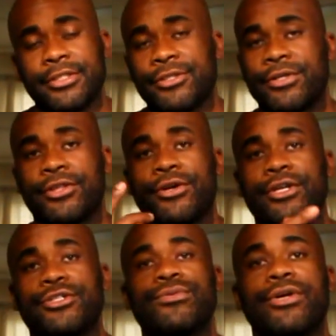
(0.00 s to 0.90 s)
So the
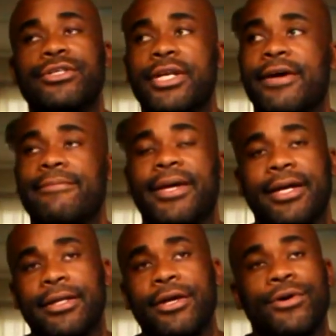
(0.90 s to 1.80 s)
3,200 I've
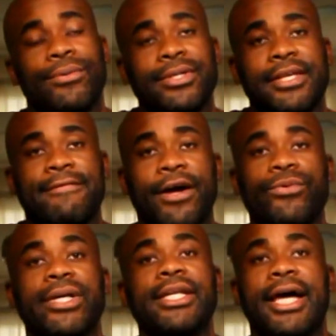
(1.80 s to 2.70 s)
made, once if I
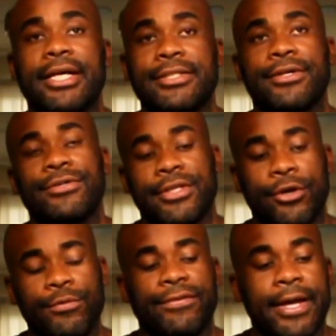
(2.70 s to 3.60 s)
realize those, and
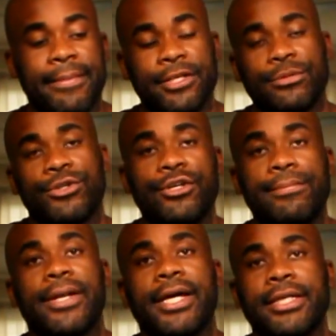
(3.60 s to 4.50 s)
hopefully I made some good
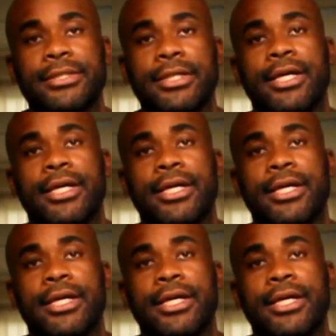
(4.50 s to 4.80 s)
plays,